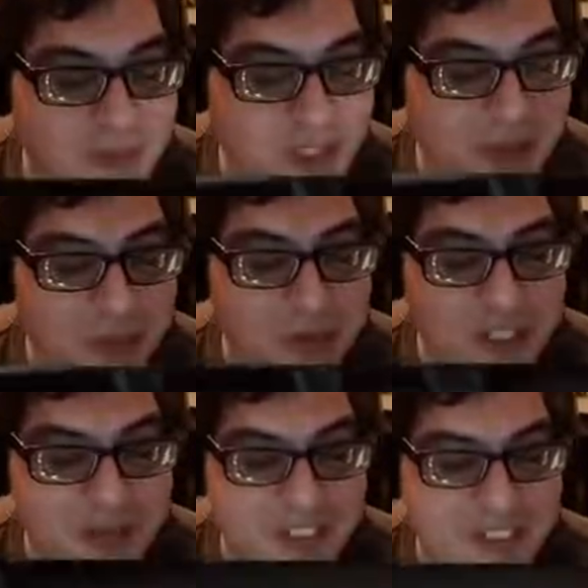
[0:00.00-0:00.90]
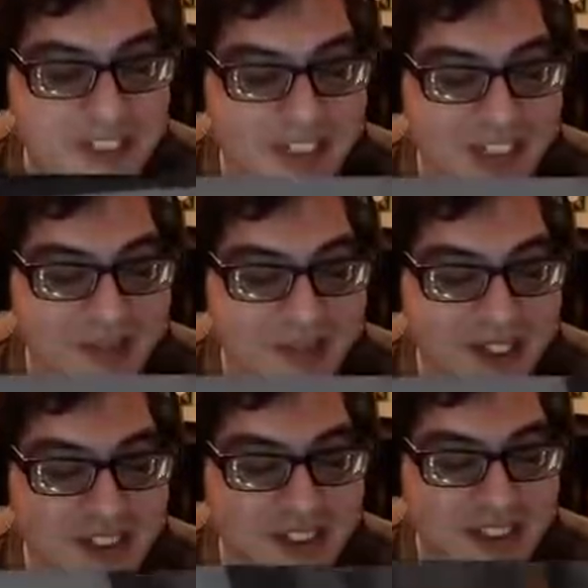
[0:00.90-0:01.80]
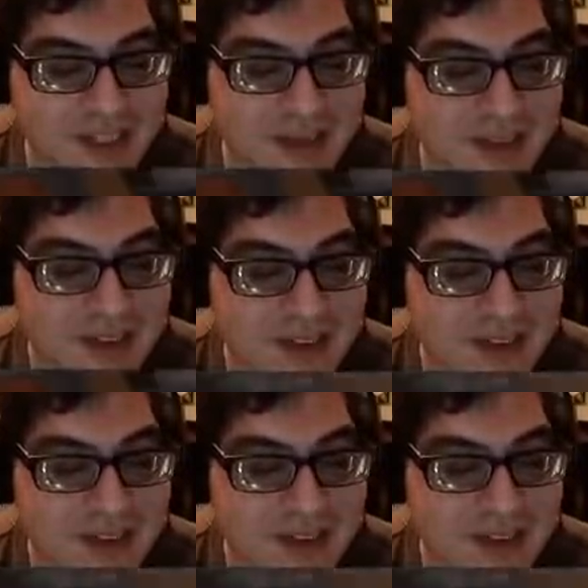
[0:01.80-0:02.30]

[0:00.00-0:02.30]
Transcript: pretty boring, because he doesn't have a fancy name.